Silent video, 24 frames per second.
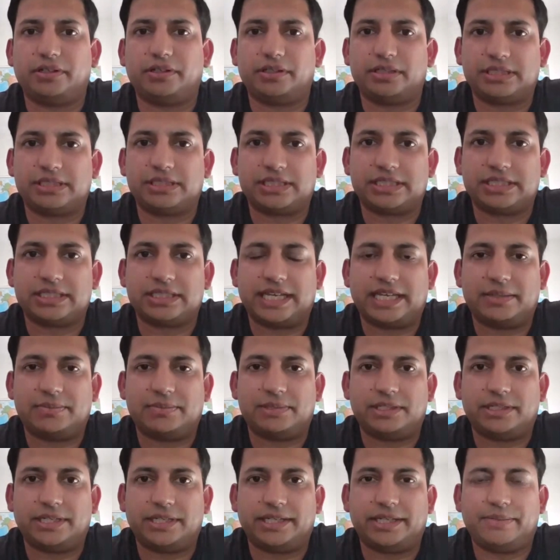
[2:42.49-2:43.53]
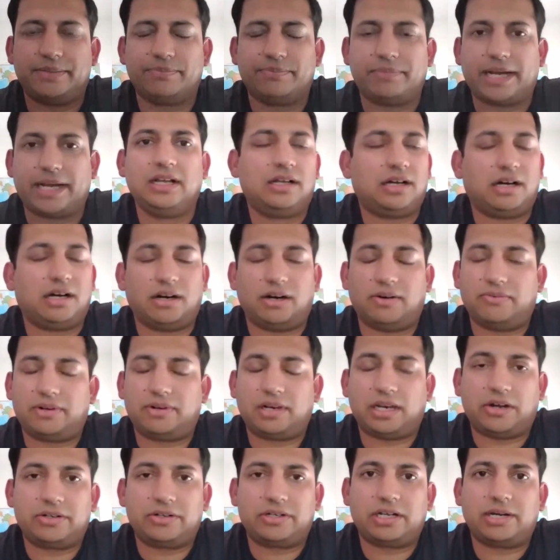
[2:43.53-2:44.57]
the sustainability impact of
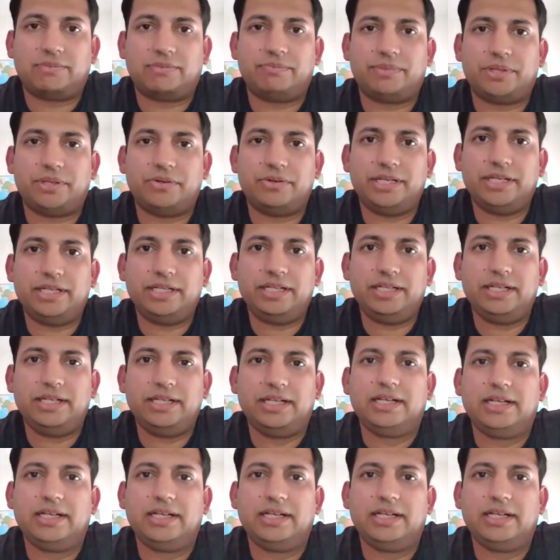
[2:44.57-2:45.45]
cloud computing.